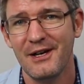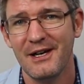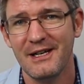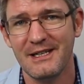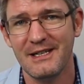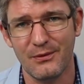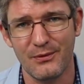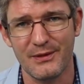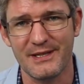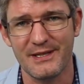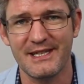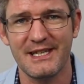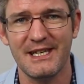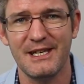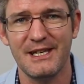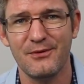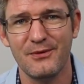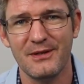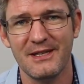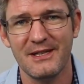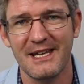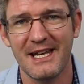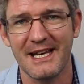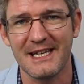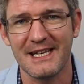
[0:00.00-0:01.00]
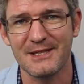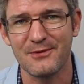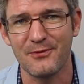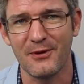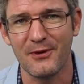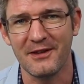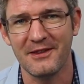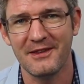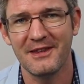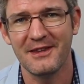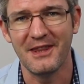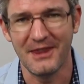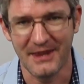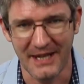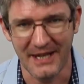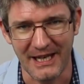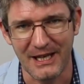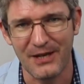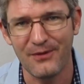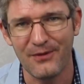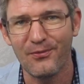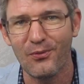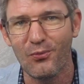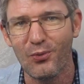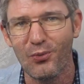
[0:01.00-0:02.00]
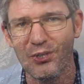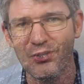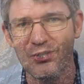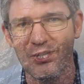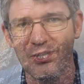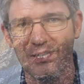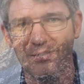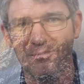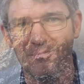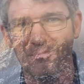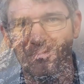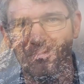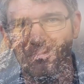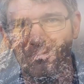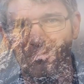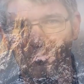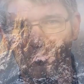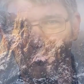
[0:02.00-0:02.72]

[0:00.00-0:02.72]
and I will see you in the next one. Thank you for watching.